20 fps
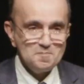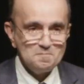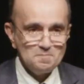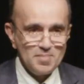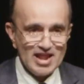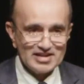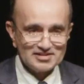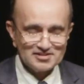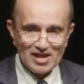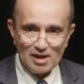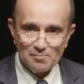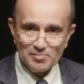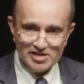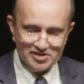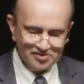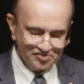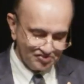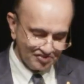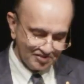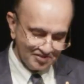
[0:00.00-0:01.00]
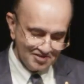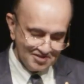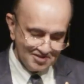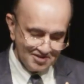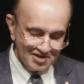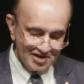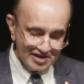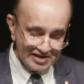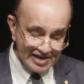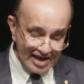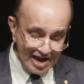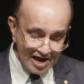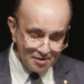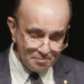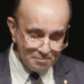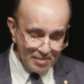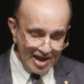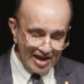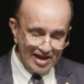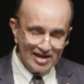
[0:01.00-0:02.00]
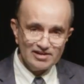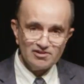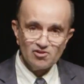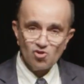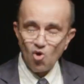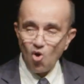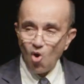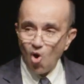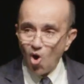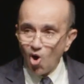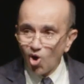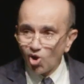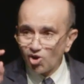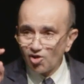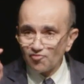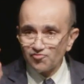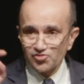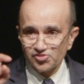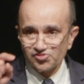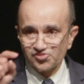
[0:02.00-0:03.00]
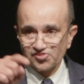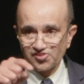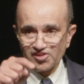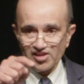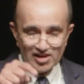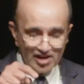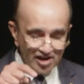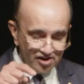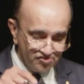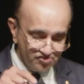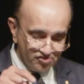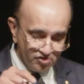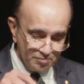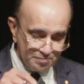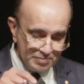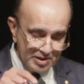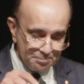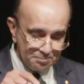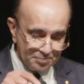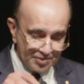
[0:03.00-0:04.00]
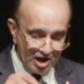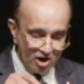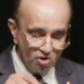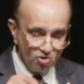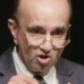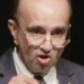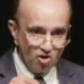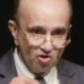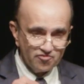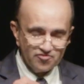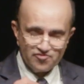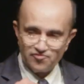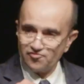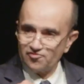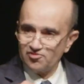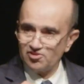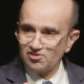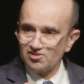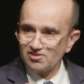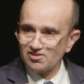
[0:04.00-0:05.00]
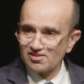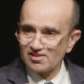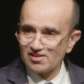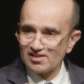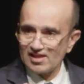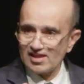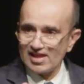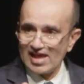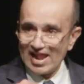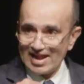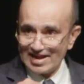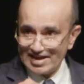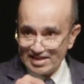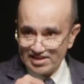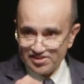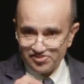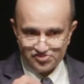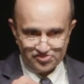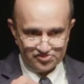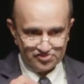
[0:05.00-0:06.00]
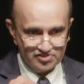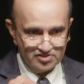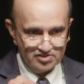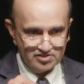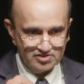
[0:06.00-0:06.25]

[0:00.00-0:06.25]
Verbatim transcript: Pat Cummins, a young man all of Australia should be proud of, and is.